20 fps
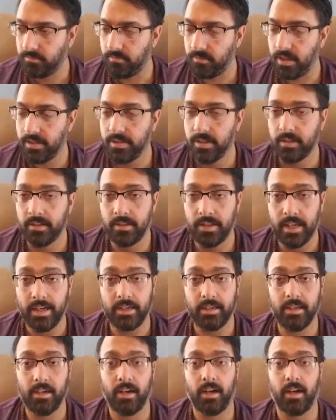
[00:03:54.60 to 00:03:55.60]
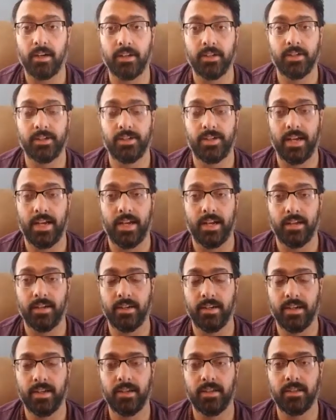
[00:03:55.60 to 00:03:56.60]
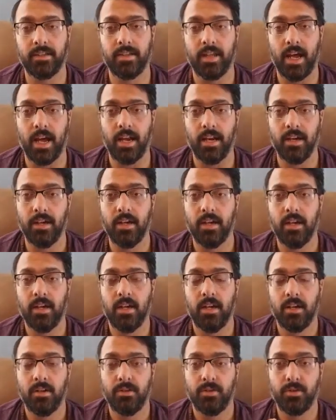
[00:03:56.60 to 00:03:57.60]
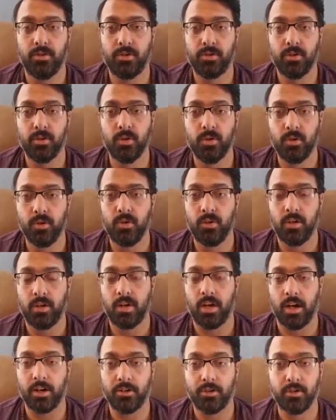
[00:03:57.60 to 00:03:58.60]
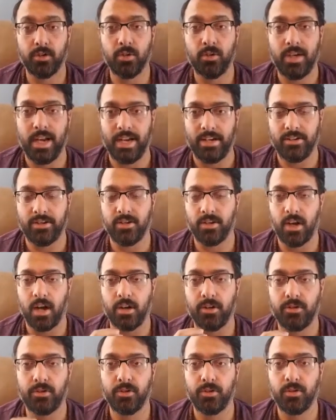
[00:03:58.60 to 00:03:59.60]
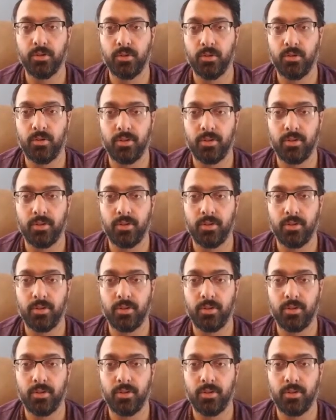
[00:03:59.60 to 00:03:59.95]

The thing to understand is that our true nature, our true